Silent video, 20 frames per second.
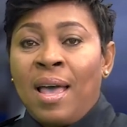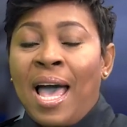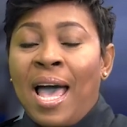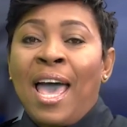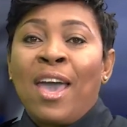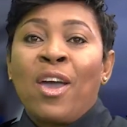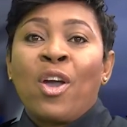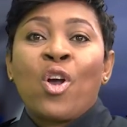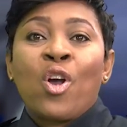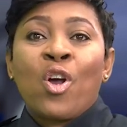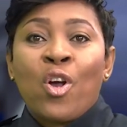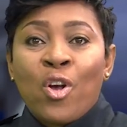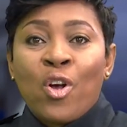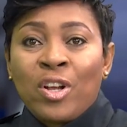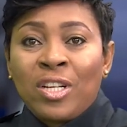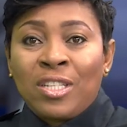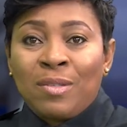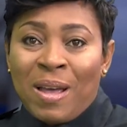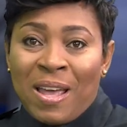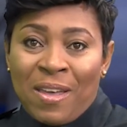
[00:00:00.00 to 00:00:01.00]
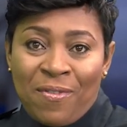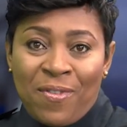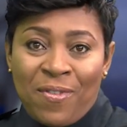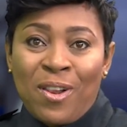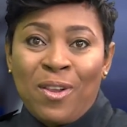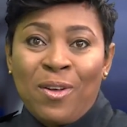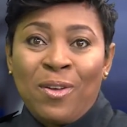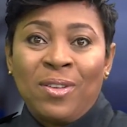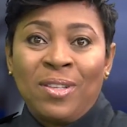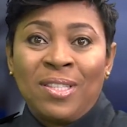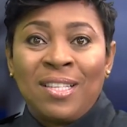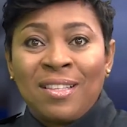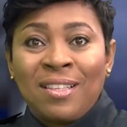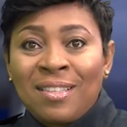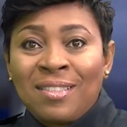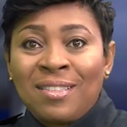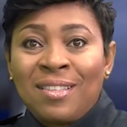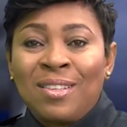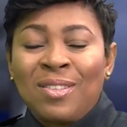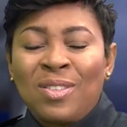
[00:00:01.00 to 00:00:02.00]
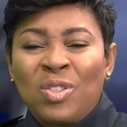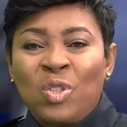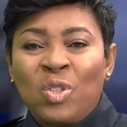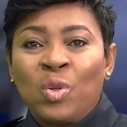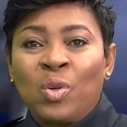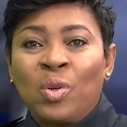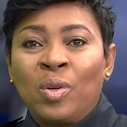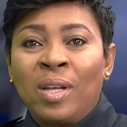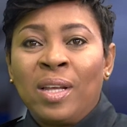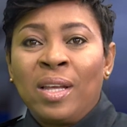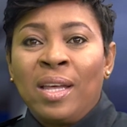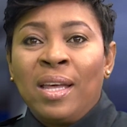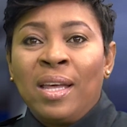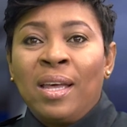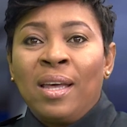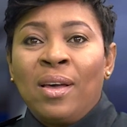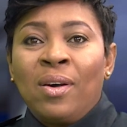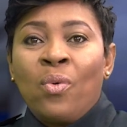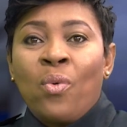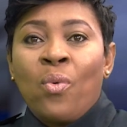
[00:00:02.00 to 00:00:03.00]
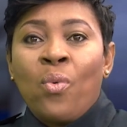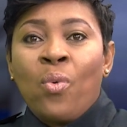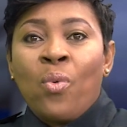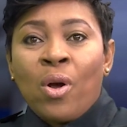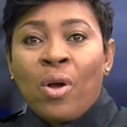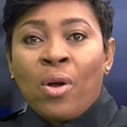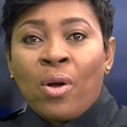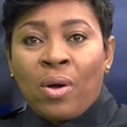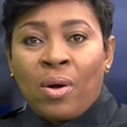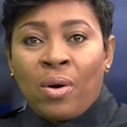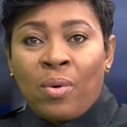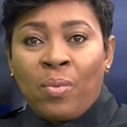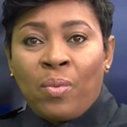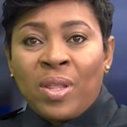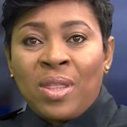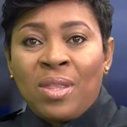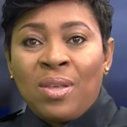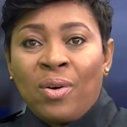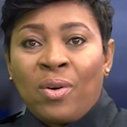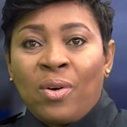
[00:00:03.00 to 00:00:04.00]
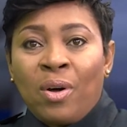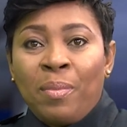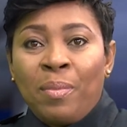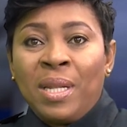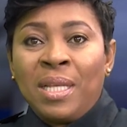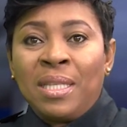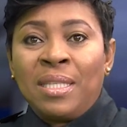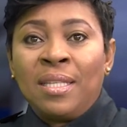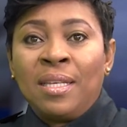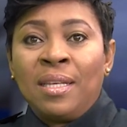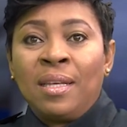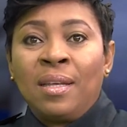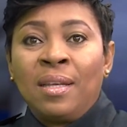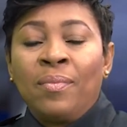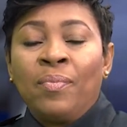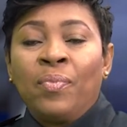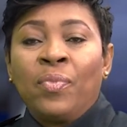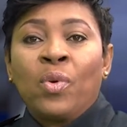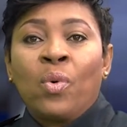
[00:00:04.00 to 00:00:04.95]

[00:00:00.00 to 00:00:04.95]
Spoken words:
I urge my fellow citizens to work with your community,